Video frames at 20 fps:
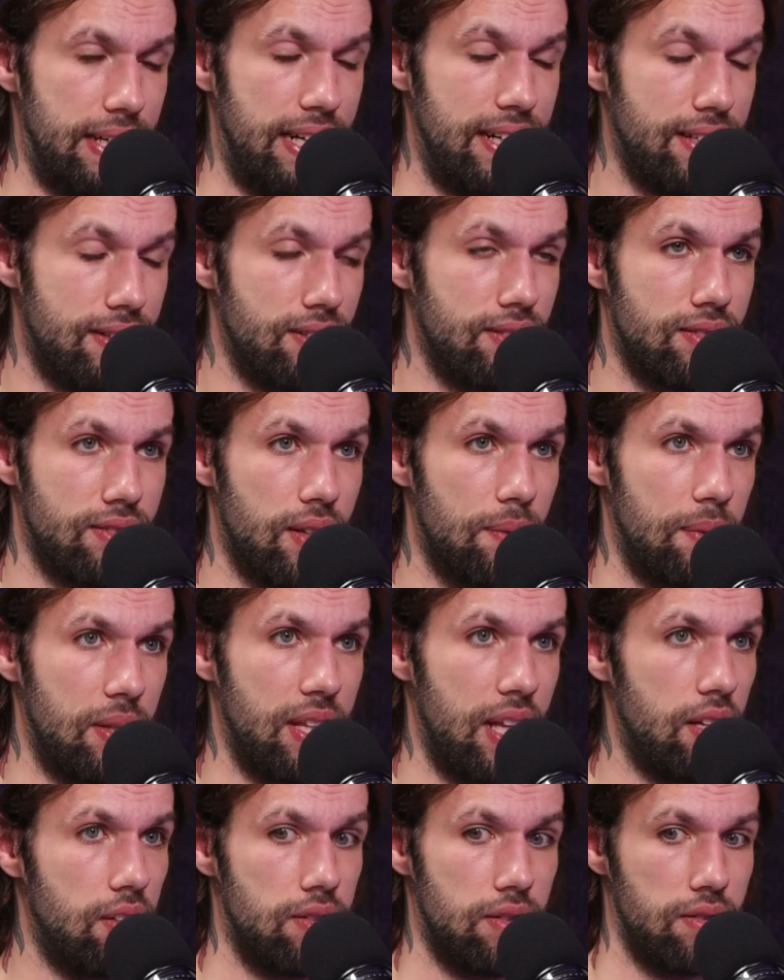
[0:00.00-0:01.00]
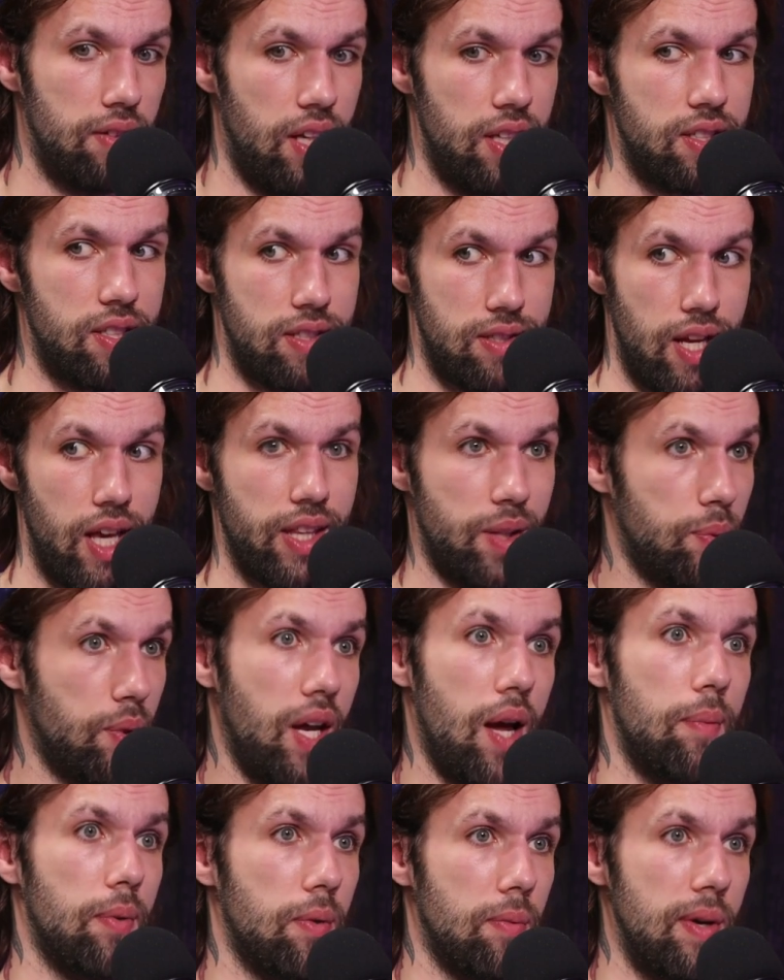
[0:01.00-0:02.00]
yeah. I mean that's exactly
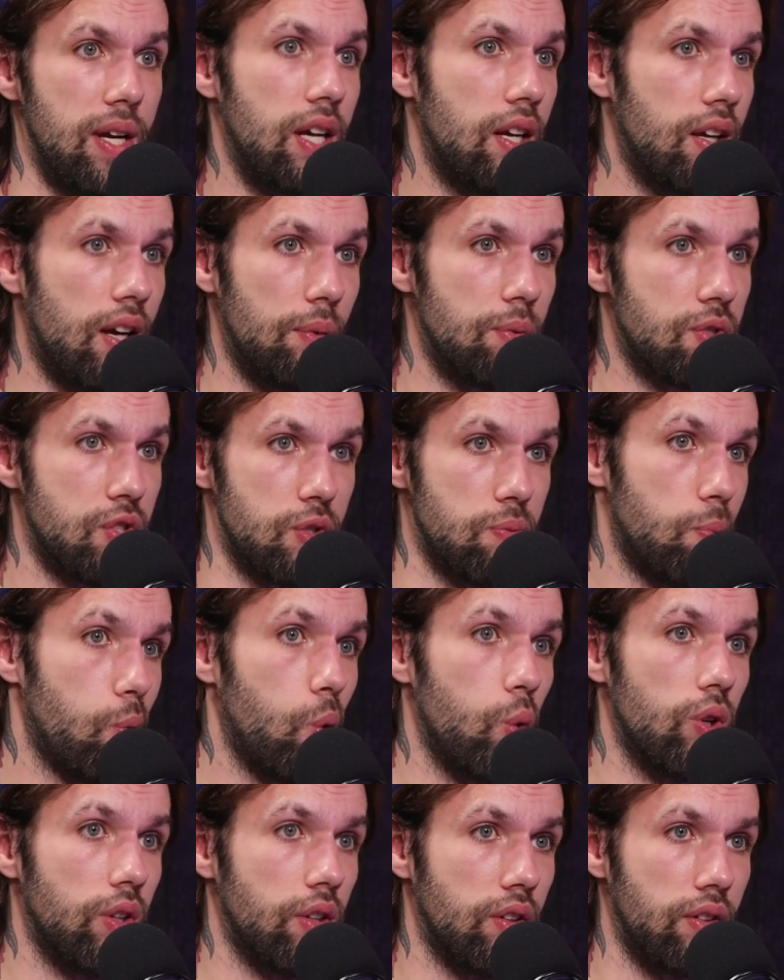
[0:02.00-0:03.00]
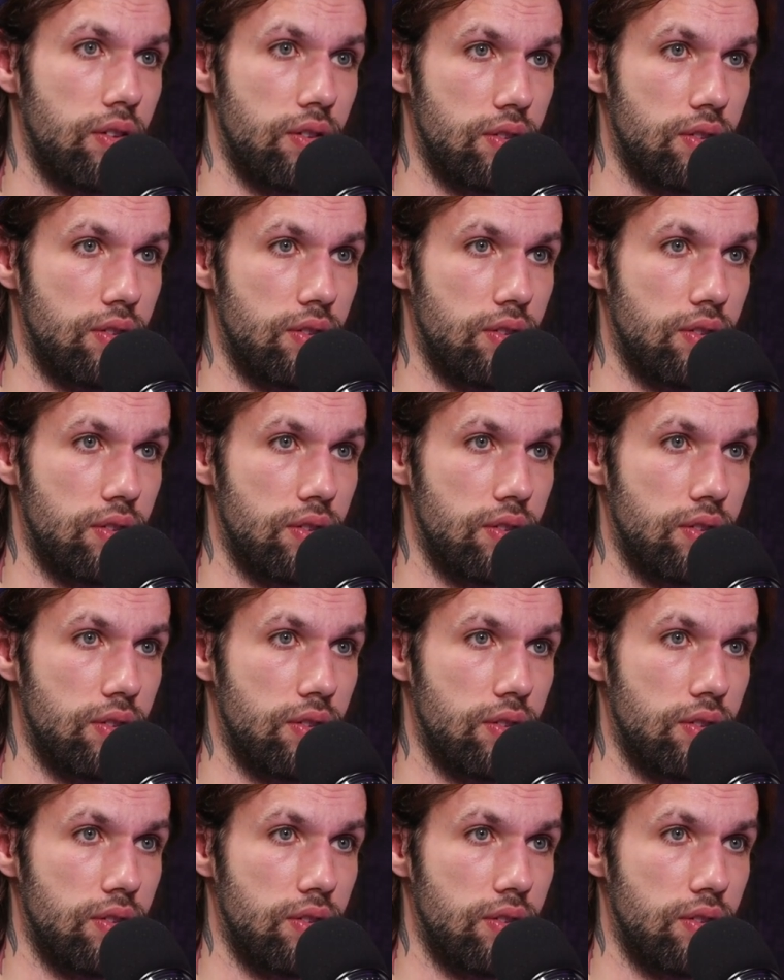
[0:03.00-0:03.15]
what happened to me. I was just bored.